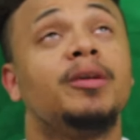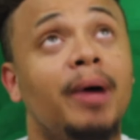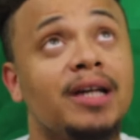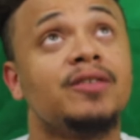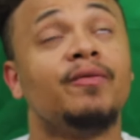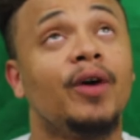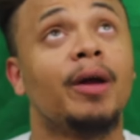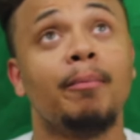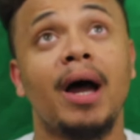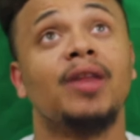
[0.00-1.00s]
to buy some
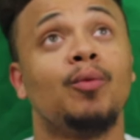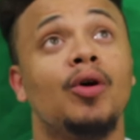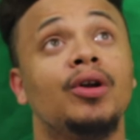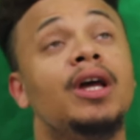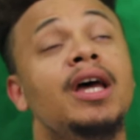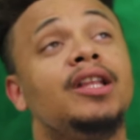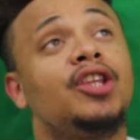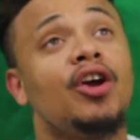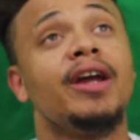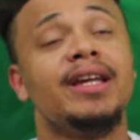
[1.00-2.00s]
fucking bathwater.
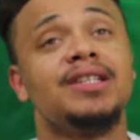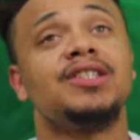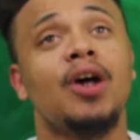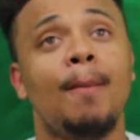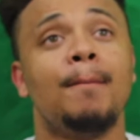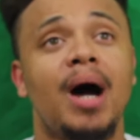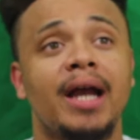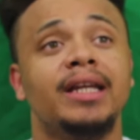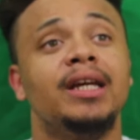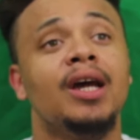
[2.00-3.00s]
There is
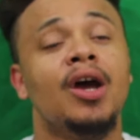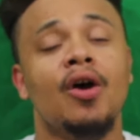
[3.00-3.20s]
somebody